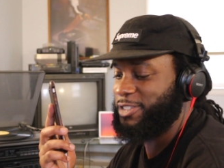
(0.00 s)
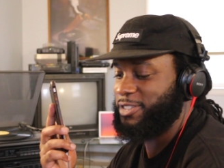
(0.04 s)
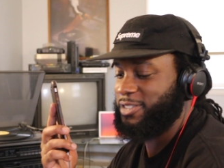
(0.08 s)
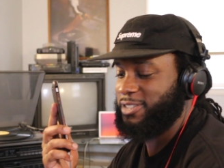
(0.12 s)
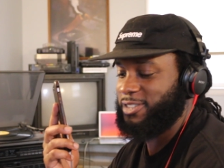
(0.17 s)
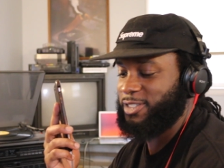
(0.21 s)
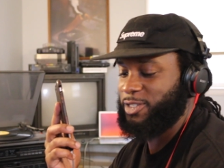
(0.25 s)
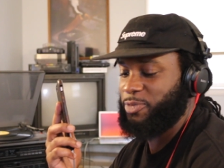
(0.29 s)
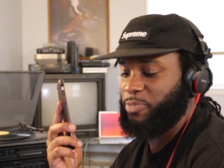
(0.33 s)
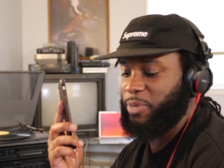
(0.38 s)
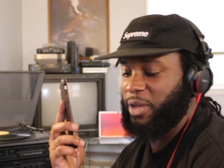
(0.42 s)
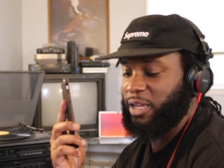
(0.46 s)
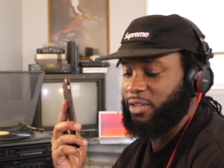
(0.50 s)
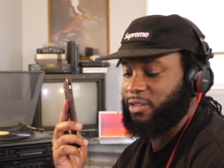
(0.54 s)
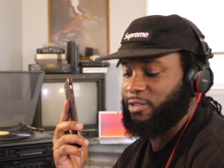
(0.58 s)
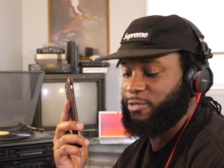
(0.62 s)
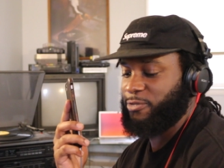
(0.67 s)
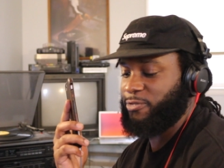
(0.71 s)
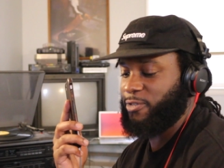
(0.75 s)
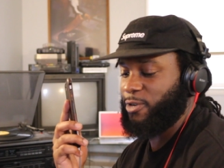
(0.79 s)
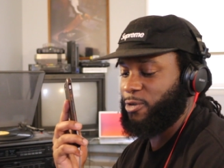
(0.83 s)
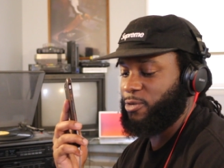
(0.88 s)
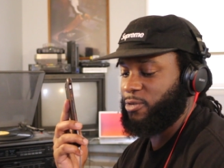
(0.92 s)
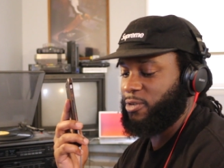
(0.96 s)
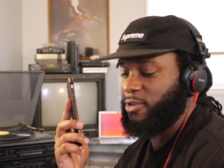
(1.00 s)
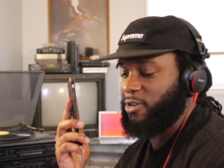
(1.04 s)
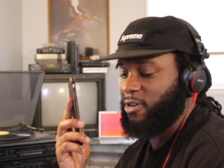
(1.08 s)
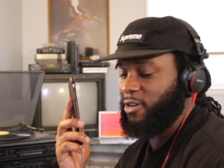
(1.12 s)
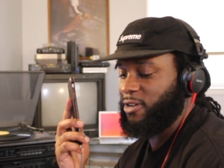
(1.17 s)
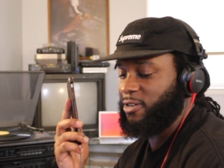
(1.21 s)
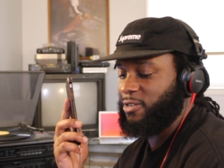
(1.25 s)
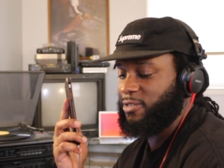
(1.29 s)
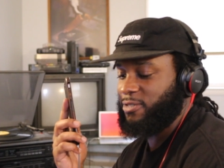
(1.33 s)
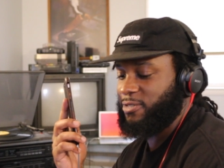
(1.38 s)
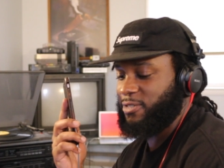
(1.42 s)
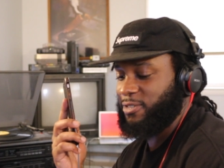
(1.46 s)
just expect a phone
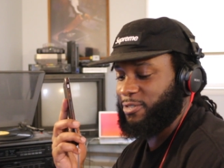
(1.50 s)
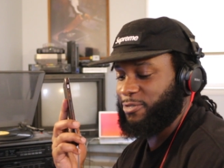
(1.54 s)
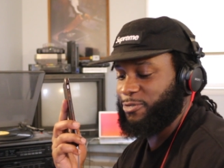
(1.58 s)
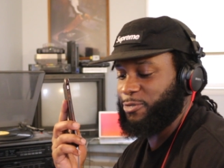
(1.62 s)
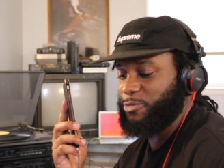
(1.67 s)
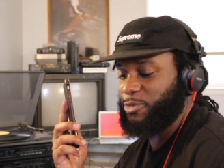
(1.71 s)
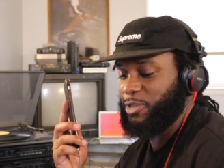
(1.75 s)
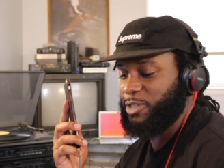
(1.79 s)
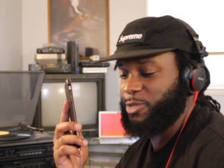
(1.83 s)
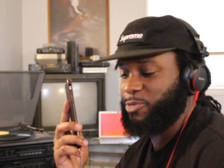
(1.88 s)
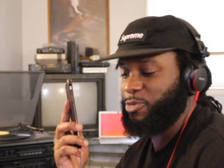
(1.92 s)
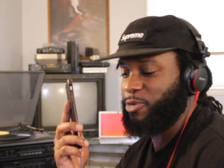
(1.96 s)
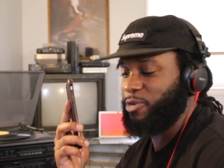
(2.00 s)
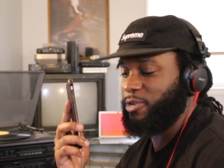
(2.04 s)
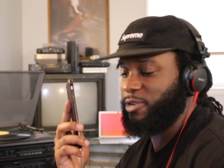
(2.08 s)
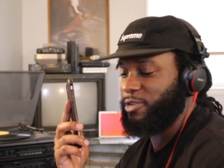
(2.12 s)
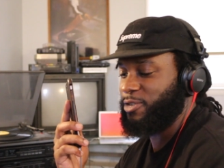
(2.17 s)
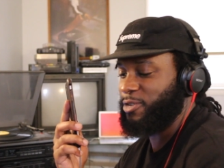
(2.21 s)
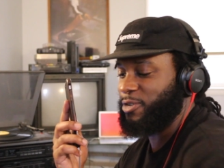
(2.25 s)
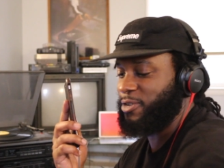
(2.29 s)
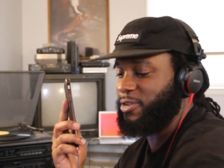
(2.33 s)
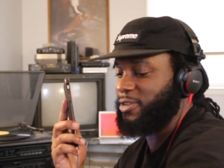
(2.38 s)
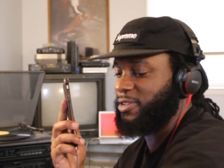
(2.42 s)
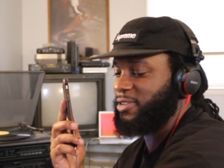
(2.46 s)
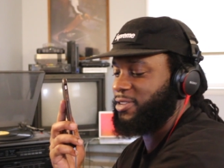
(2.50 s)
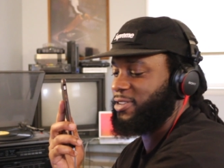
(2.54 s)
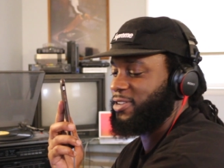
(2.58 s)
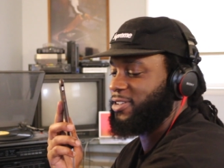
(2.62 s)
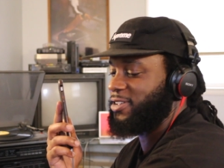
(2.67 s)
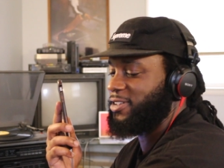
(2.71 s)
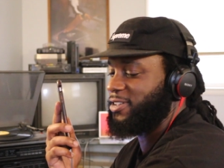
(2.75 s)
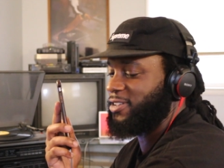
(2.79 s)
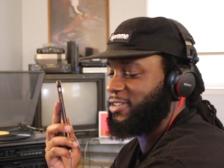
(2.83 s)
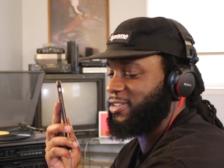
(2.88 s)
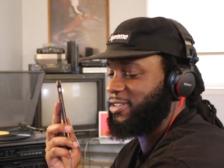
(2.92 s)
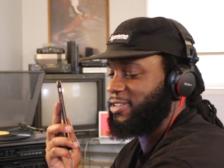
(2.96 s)
call from this point on.
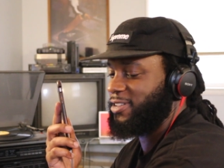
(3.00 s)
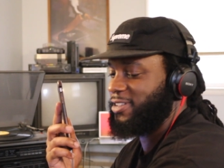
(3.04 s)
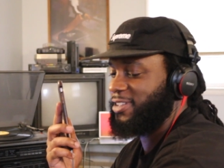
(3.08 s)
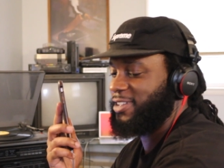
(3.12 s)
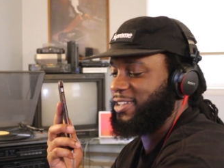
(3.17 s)
Uh,